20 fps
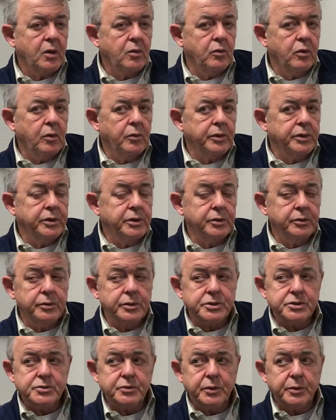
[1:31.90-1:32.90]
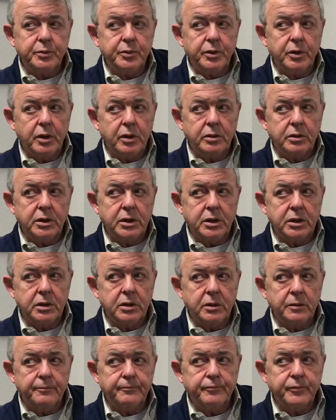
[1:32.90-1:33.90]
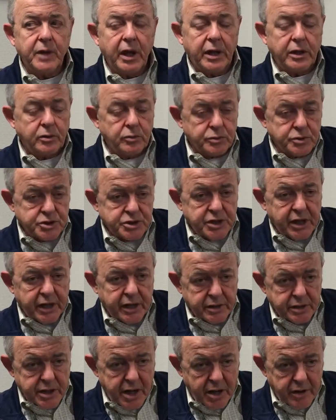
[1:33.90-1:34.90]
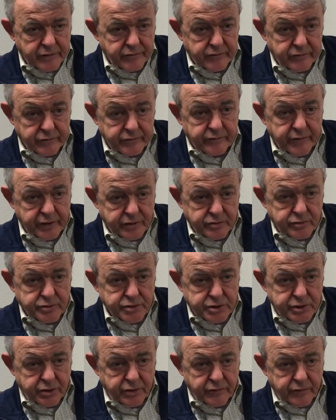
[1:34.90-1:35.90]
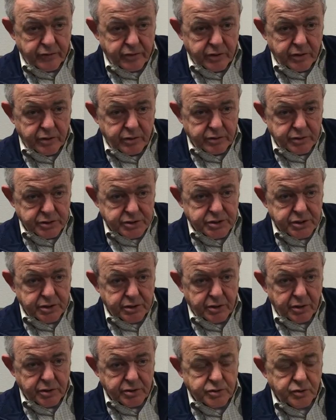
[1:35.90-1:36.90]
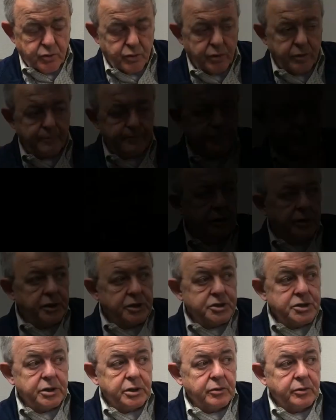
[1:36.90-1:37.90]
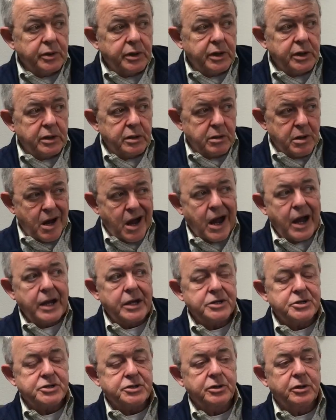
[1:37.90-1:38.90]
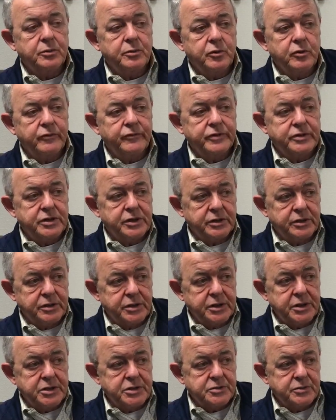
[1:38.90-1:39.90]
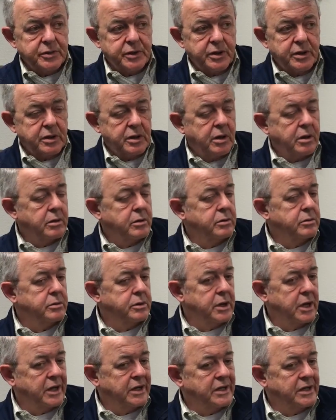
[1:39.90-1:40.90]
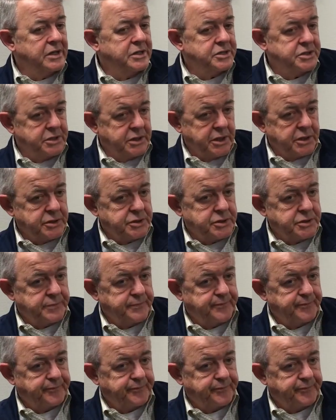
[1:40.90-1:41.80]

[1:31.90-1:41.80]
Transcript: what we do is we put on the uh, annual stand down for the veterans here every year at the city auditorium. And this year we had our highest number of attendees. We had 196.